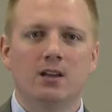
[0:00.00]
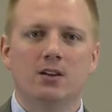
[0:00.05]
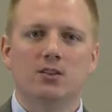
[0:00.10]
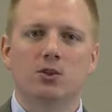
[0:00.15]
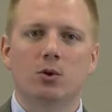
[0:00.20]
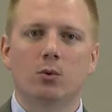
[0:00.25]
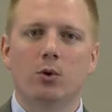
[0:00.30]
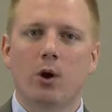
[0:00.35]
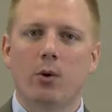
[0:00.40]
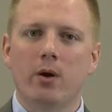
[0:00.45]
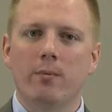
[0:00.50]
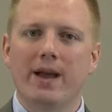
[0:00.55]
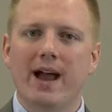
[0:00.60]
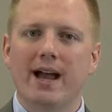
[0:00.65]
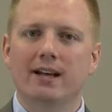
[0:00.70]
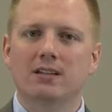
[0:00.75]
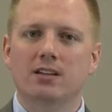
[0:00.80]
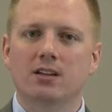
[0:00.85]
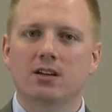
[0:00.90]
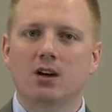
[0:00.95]
So going
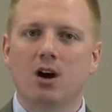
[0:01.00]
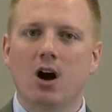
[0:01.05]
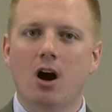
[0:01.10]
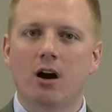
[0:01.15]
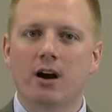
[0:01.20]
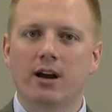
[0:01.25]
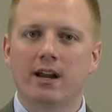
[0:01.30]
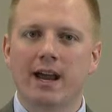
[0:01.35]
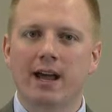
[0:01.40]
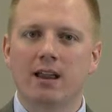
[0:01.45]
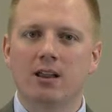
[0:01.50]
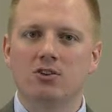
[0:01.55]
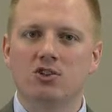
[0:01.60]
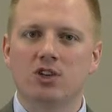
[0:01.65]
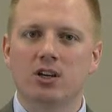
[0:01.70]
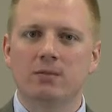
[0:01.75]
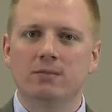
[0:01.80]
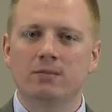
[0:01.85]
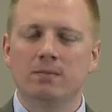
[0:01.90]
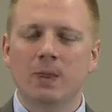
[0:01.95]
back to the car
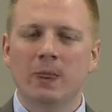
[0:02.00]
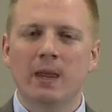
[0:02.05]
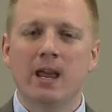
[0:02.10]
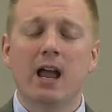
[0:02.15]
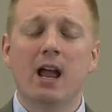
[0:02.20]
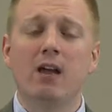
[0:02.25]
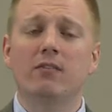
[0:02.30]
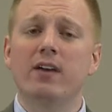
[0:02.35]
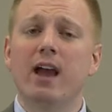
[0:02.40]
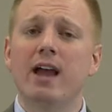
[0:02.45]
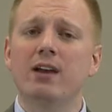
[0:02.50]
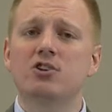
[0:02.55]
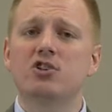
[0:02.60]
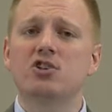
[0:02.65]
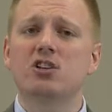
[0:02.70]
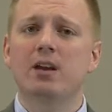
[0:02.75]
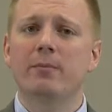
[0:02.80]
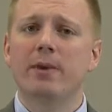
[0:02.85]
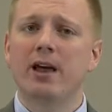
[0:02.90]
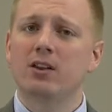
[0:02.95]
analogy, if
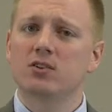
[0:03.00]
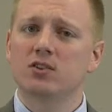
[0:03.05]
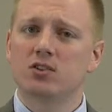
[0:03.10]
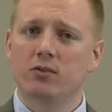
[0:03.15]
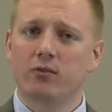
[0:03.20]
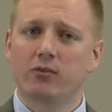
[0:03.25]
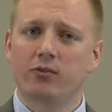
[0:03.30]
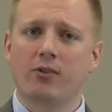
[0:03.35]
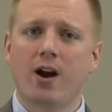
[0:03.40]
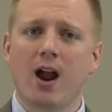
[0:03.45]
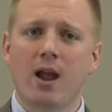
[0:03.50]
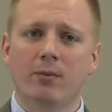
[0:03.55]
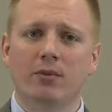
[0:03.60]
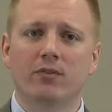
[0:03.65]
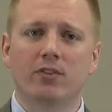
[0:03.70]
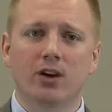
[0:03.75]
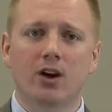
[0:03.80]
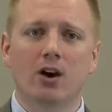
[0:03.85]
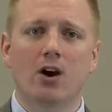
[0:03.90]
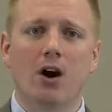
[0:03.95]
HTML is the frame of
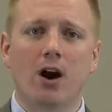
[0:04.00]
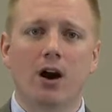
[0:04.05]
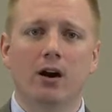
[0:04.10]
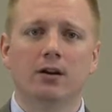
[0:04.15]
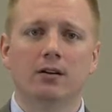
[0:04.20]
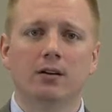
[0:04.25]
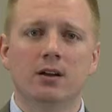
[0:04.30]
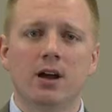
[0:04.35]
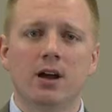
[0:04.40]
the car,